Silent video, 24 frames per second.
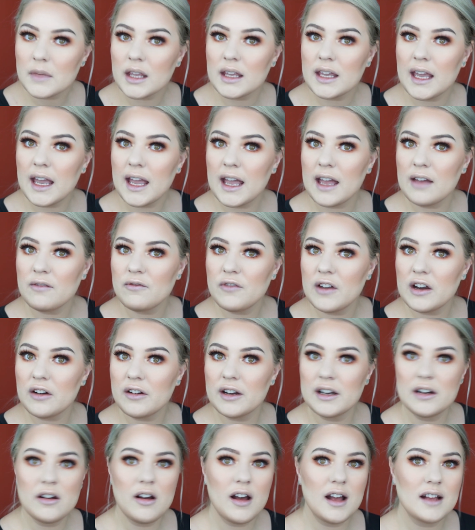Yeah,
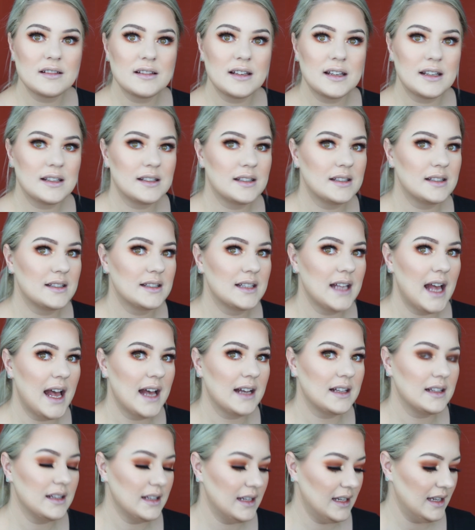very nice.
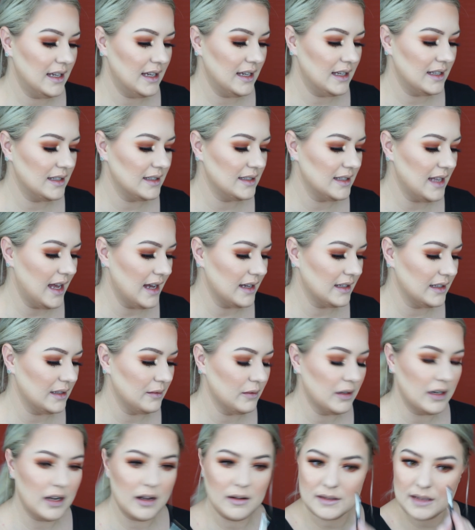Exactly
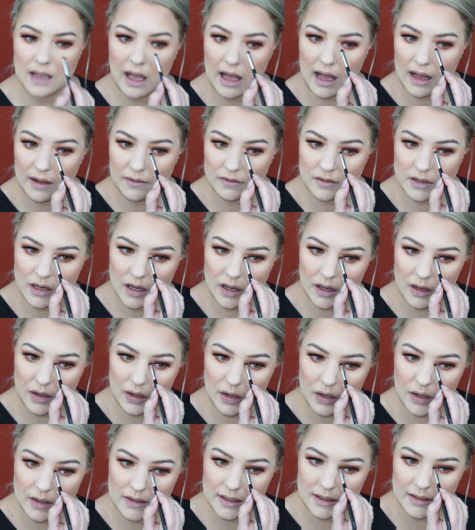what I was after.
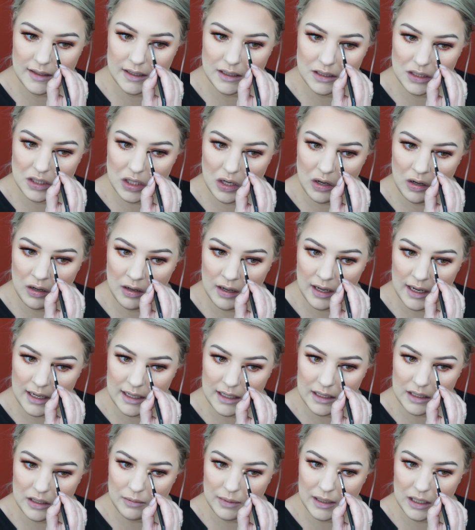Hers is a
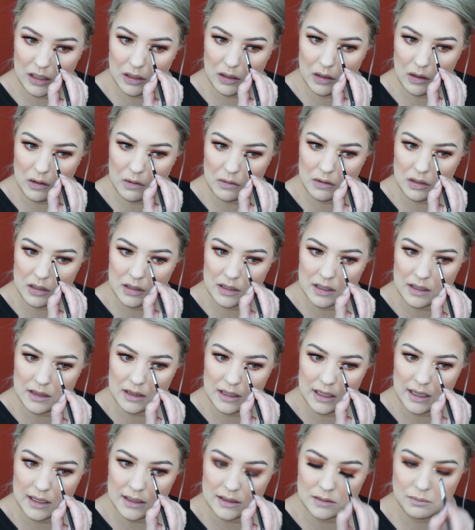tiny little bit golder
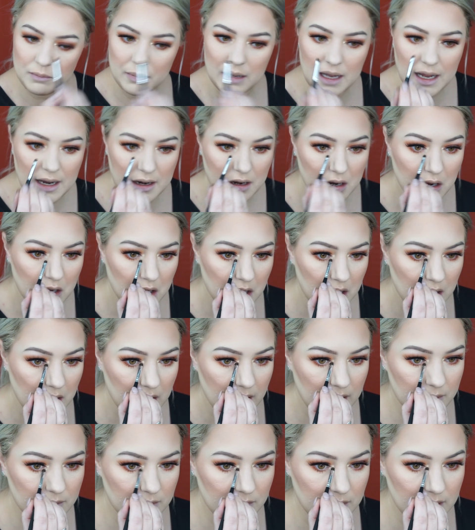than this, but
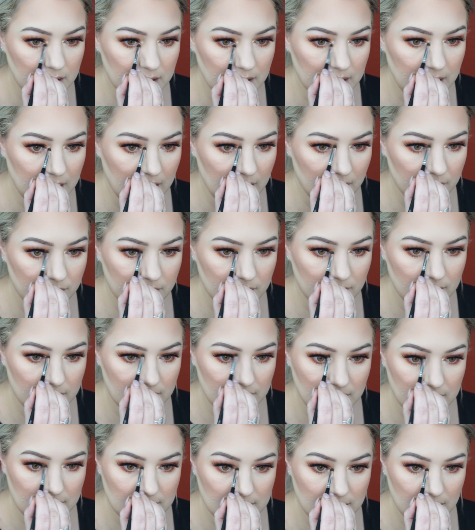I'm really happy
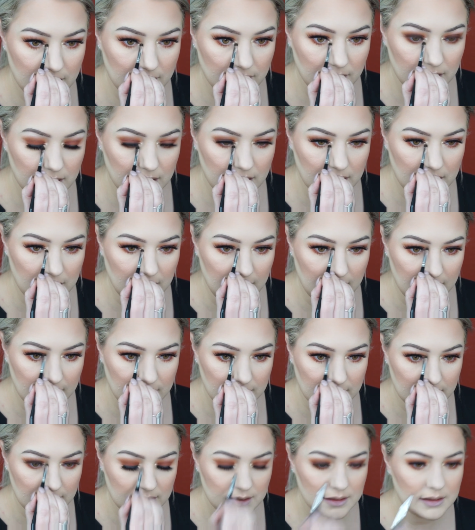with this. I really
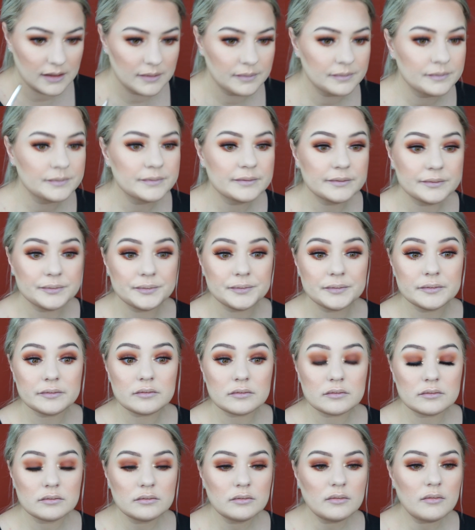like this.
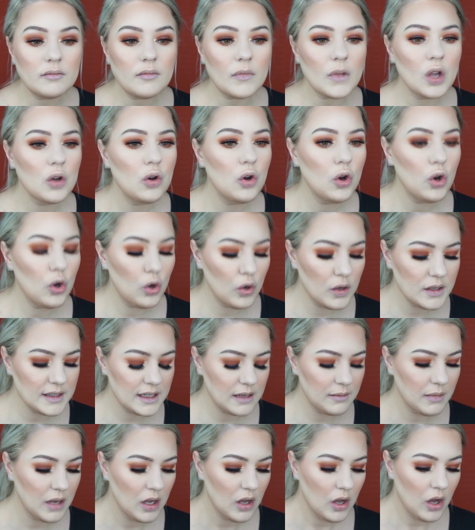
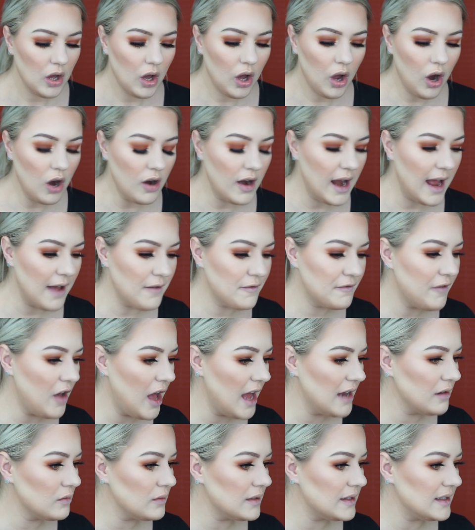Awesome. All right,
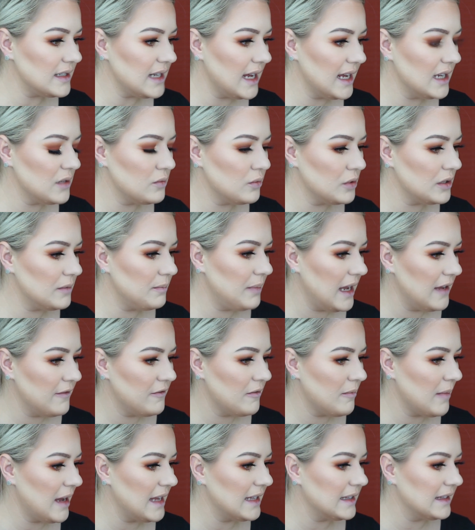final stage would be
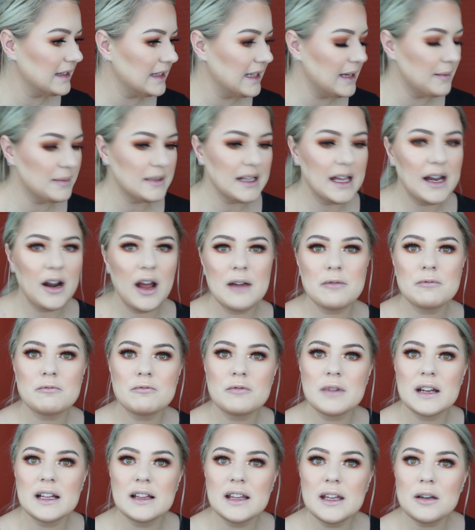for my lips, and I
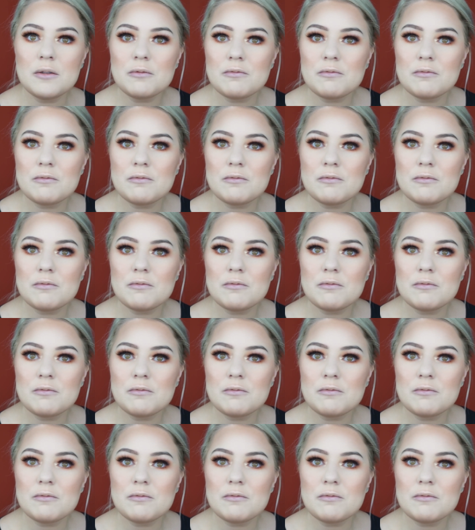really